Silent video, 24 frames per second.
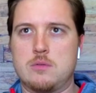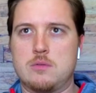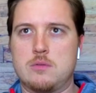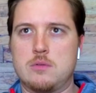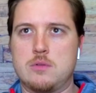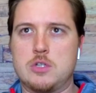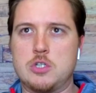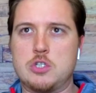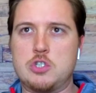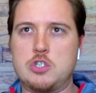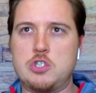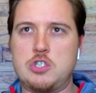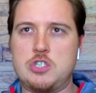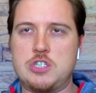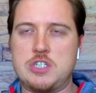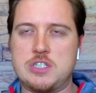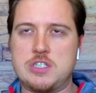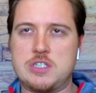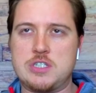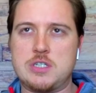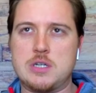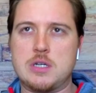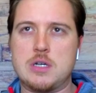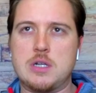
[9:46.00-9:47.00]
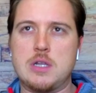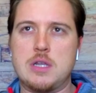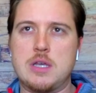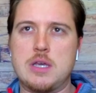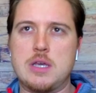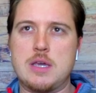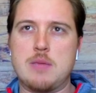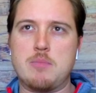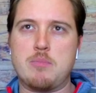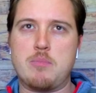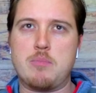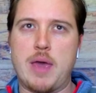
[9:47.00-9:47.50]

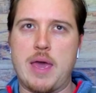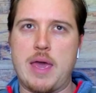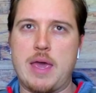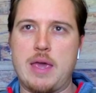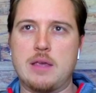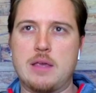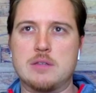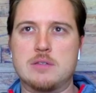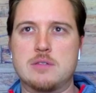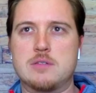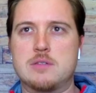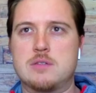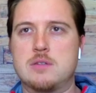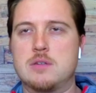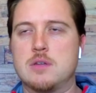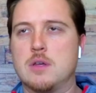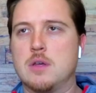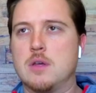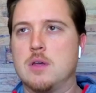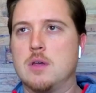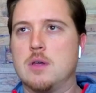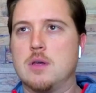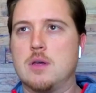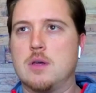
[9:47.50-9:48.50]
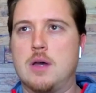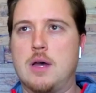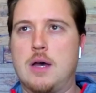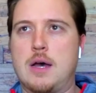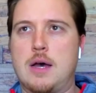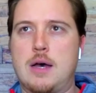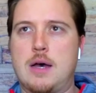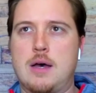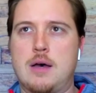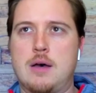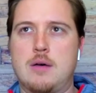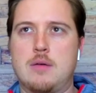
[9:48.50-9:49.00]
logistically based,
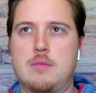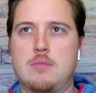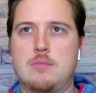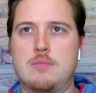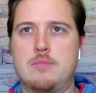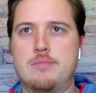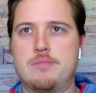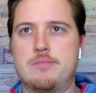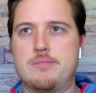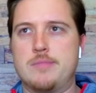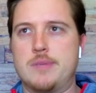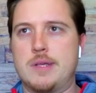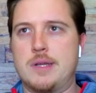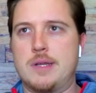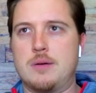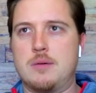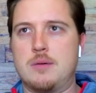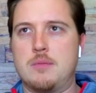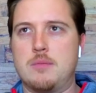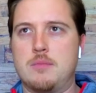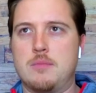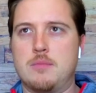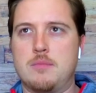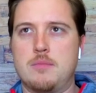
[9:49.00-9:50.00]
um, you know,